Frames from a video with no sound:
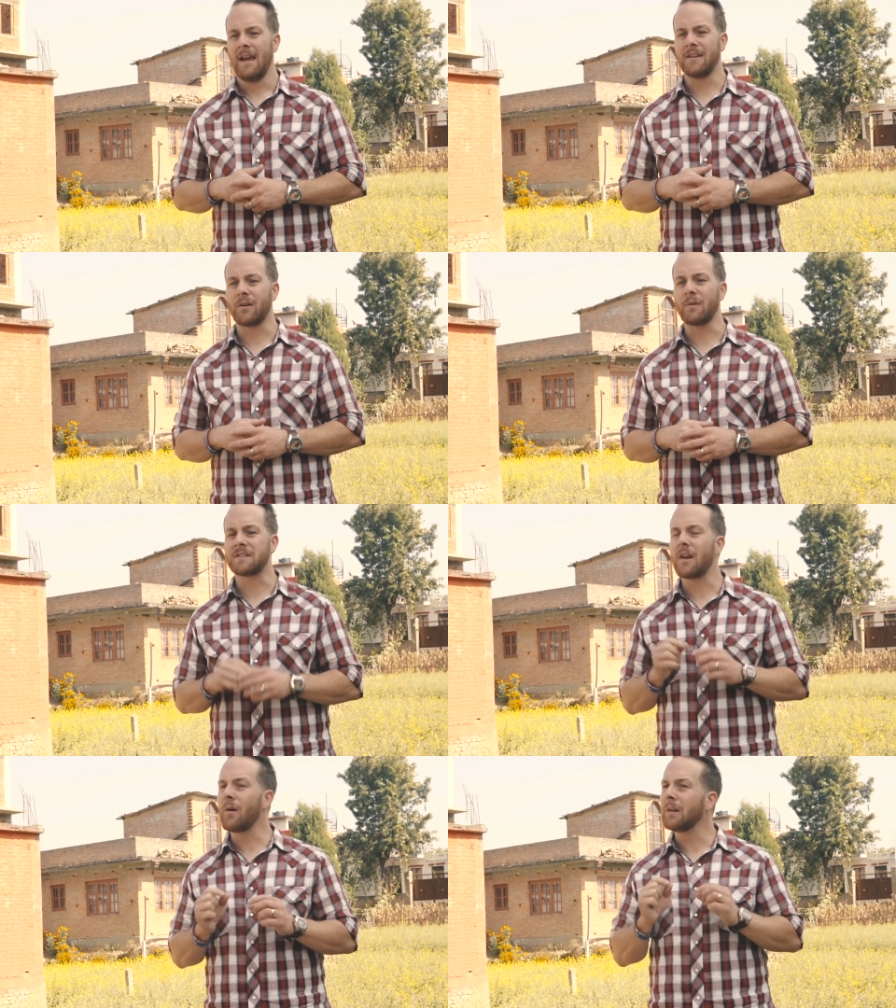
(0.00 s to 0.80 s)
And so
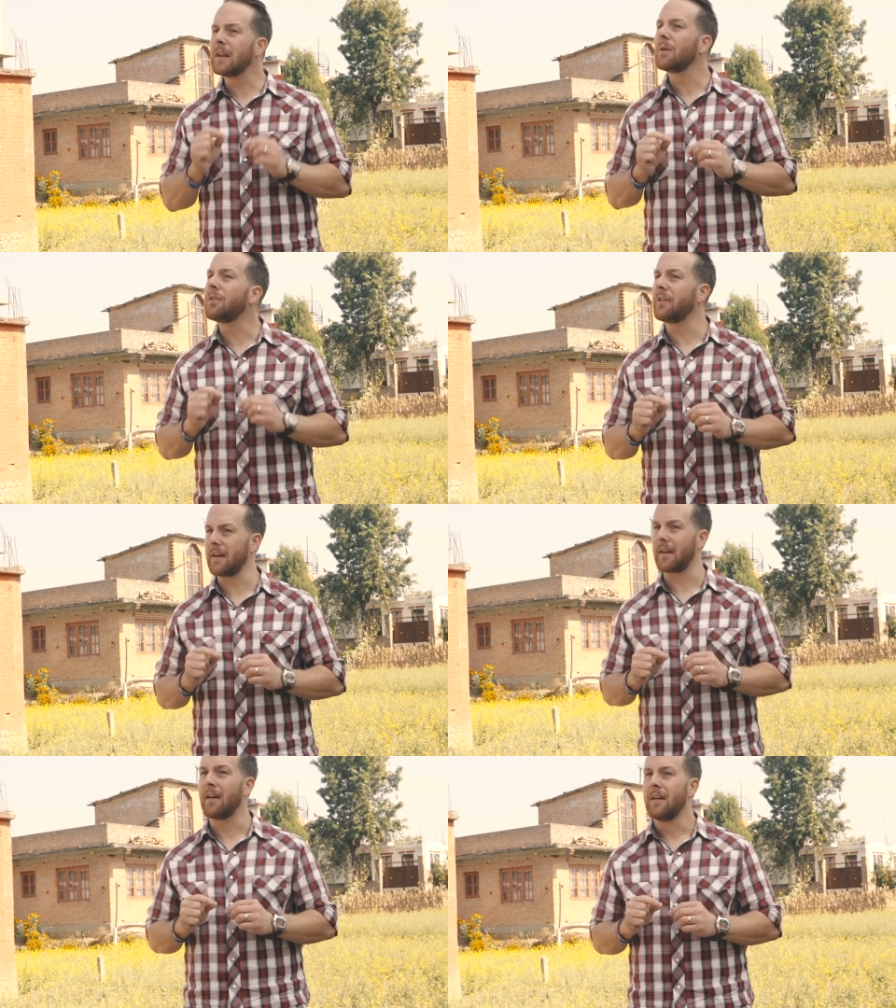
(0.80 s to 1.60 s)
it's no little
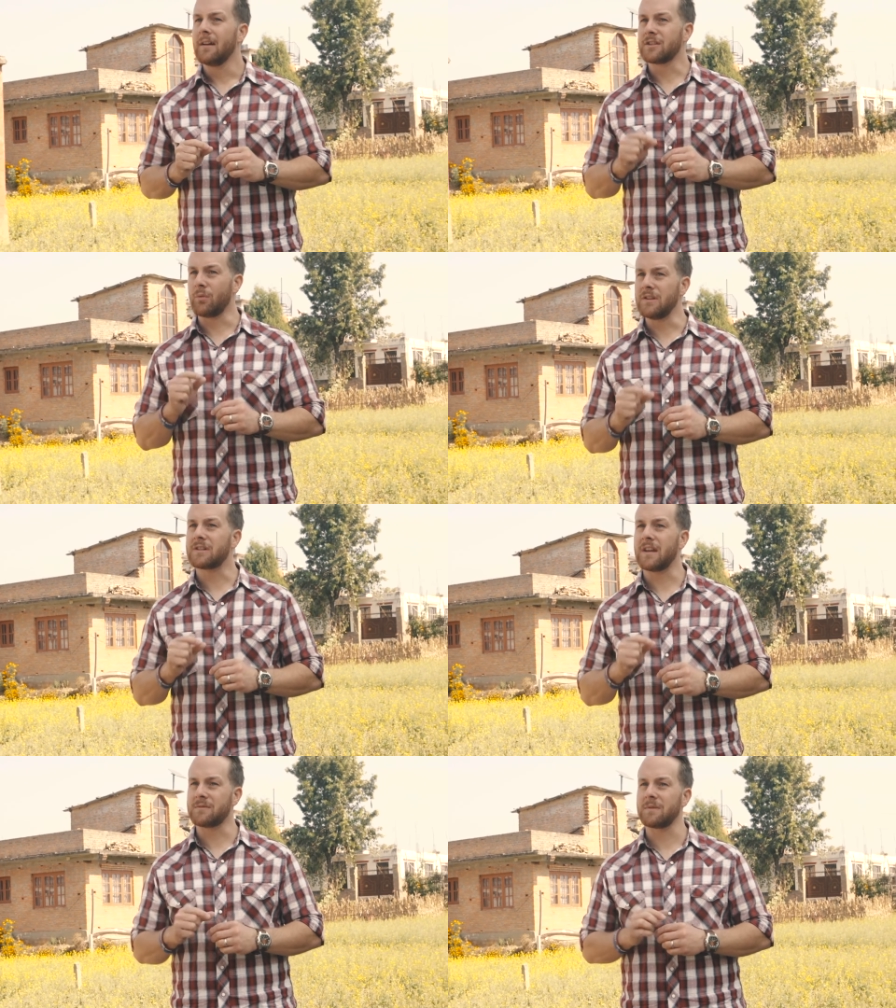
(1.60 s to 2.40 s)
thing to reach
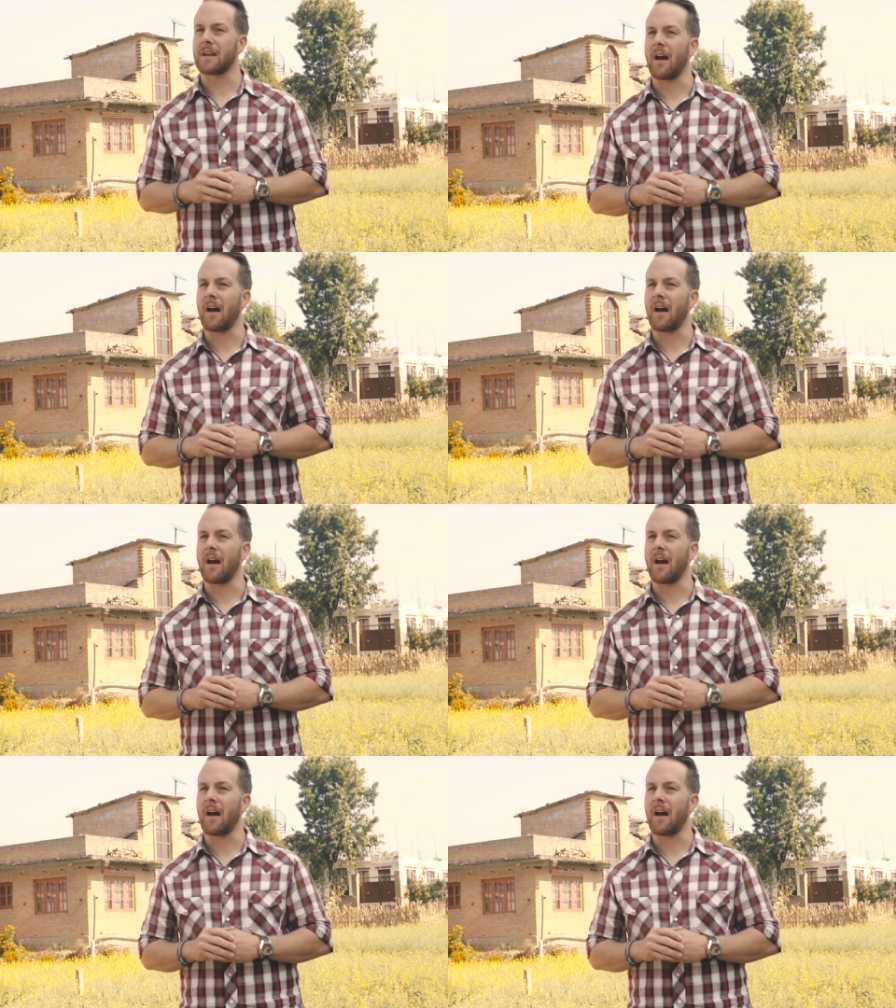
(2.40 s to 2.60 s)
kids with the